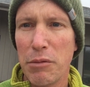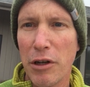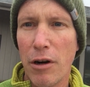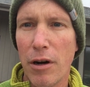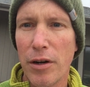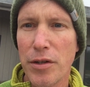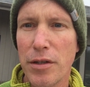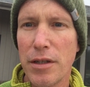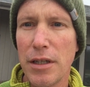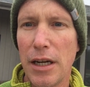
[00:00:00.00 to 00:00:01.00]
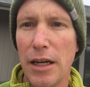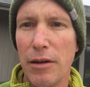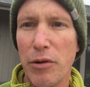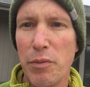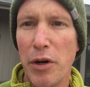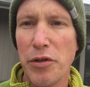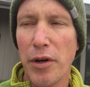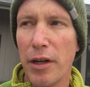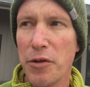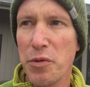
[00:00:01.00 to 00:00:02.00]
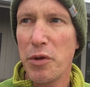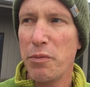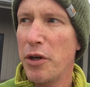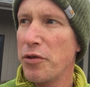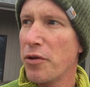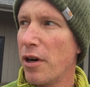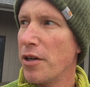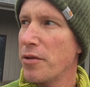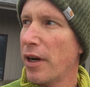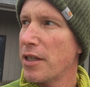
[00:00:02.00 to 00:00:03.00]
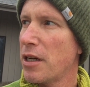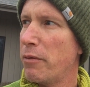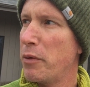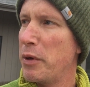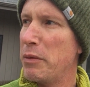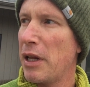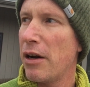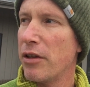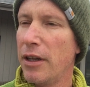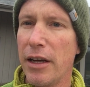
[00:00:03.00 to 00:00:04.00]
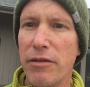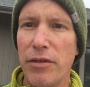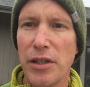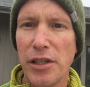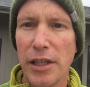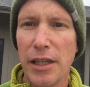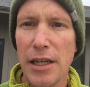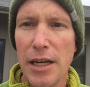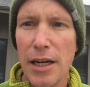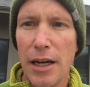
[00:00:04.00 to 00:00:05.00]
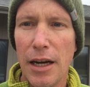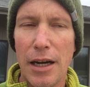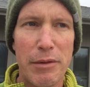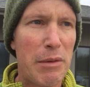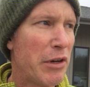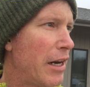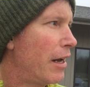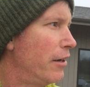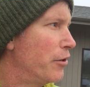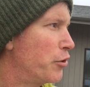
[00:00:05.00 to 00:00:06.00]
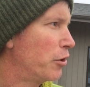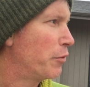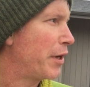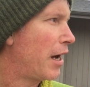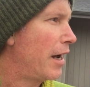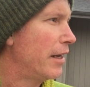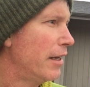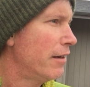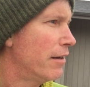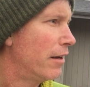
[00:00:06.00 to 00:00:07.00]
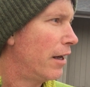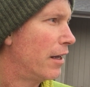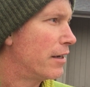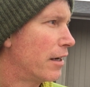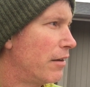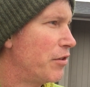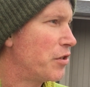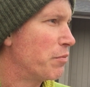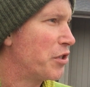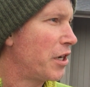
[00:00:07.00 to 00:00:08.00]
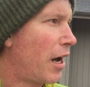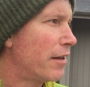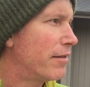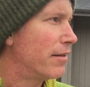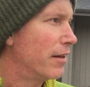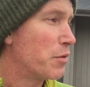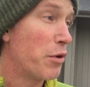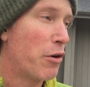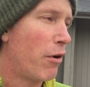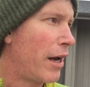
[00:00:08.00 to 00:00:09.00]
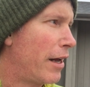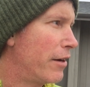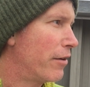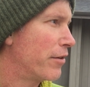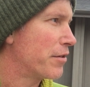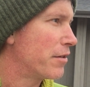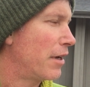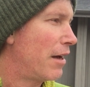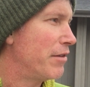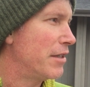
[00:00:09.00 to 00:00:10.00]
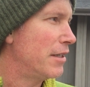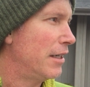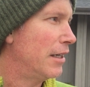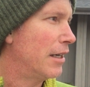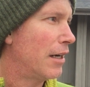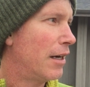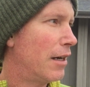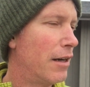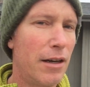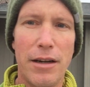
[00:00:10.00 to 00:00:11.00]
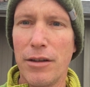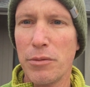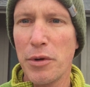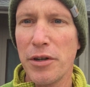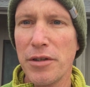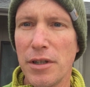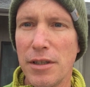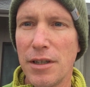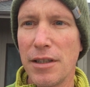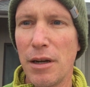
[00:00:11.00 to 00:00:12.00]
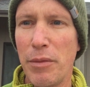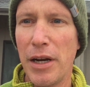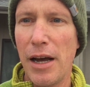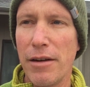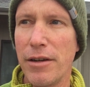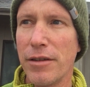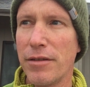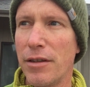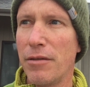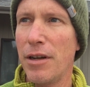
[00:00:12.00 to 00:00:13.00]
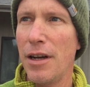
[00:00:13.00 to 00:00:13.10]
cars with boat trailers, but the boats were gone, so I guess a couple of people out on the lake fishing. But I'm gonna get out here and do a little bit of hiking and give you some shots. It's pretty quiet out here. I haven't seen another person since I've been out here, so